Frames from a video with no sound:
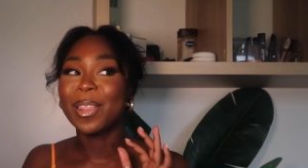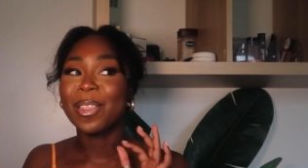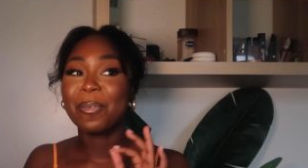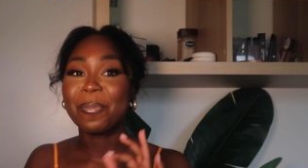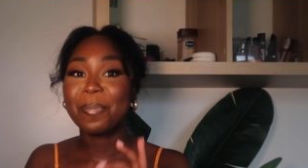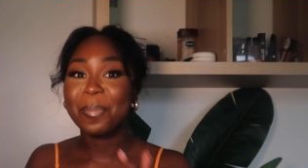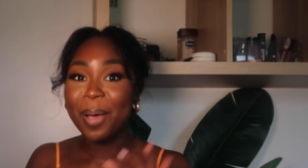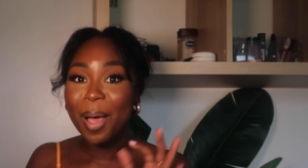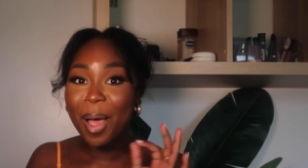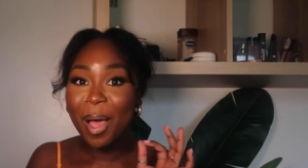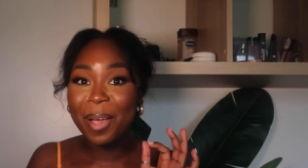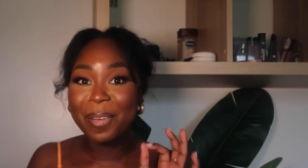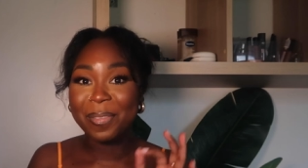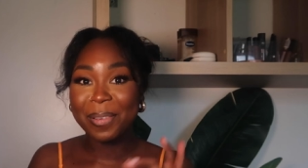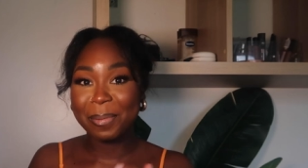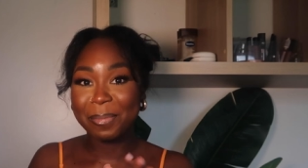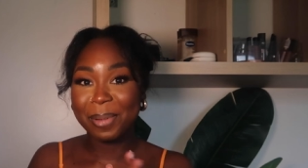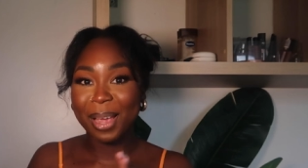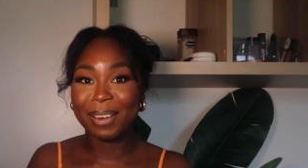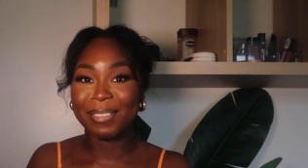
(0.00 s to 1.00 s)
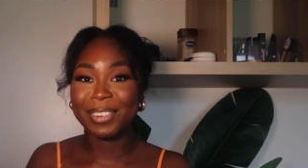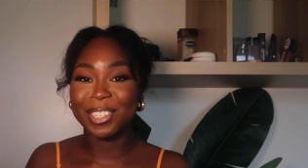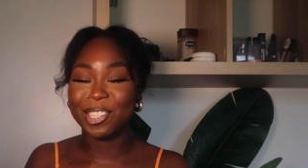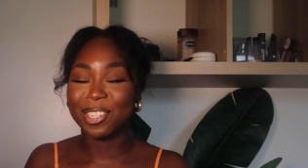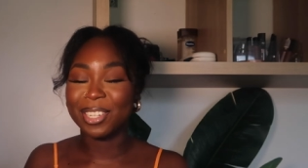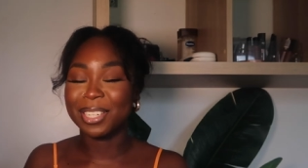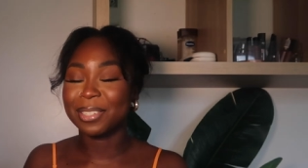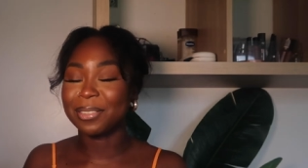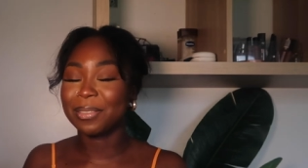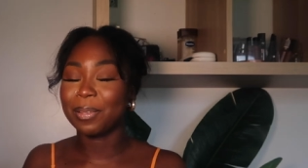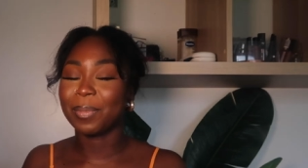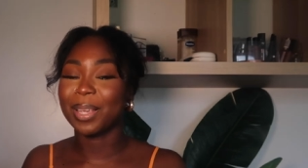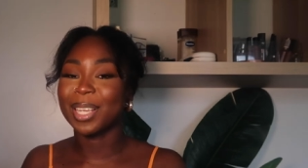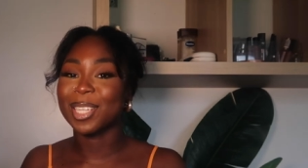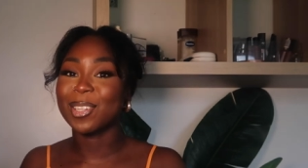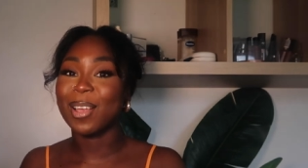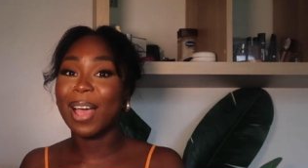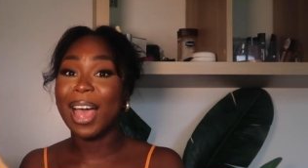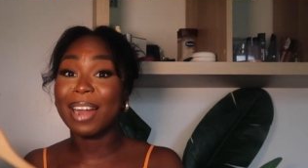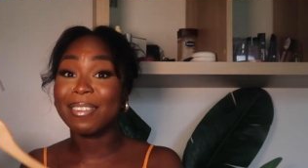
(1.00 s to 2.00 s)
the perfect pair of jeans for me.
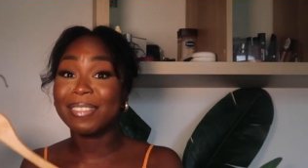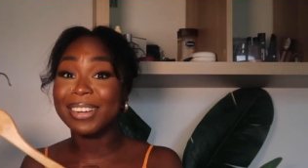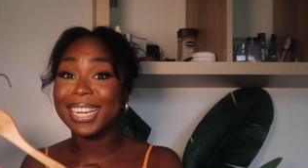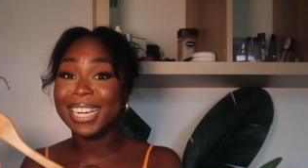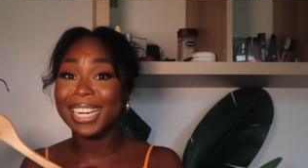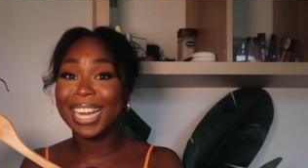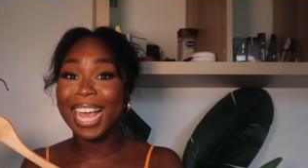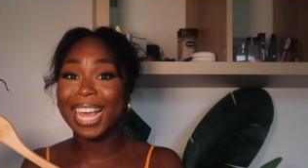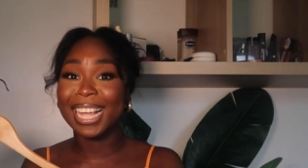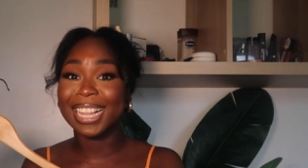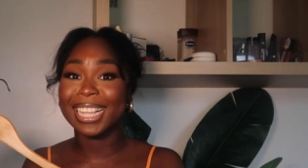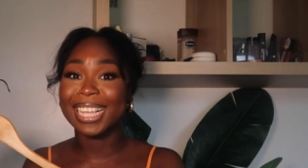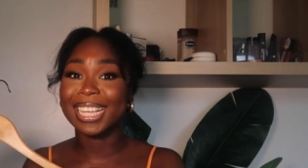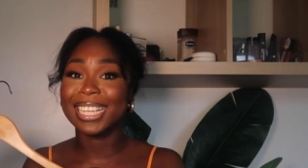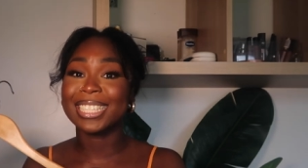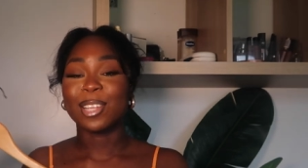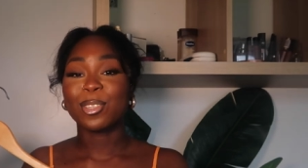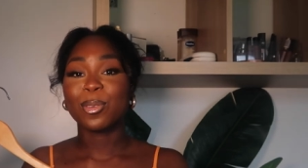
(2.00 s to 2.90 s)
So I really like these.